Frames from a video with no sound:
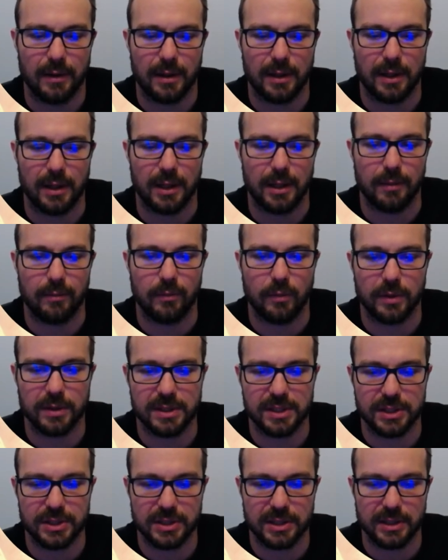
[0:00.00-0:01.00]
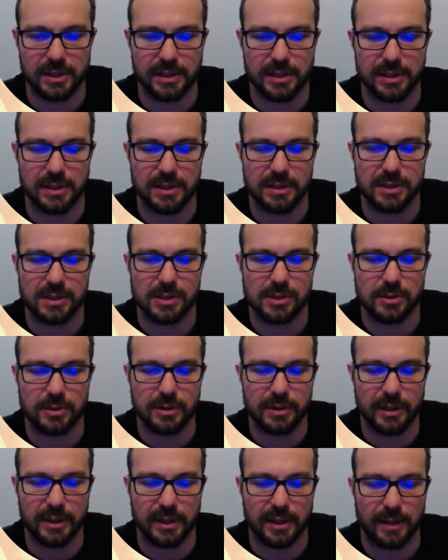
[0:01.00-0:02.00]
Morticia is
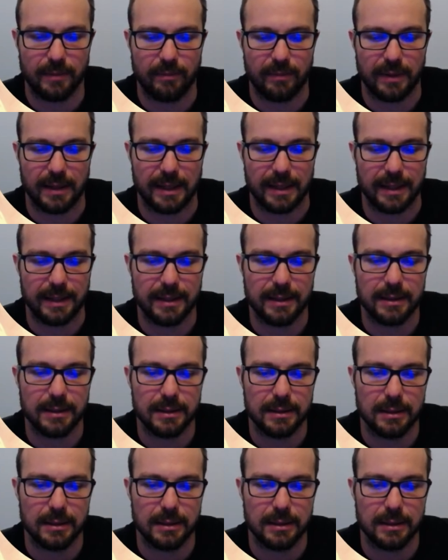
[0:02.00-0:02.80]
certainly not bad.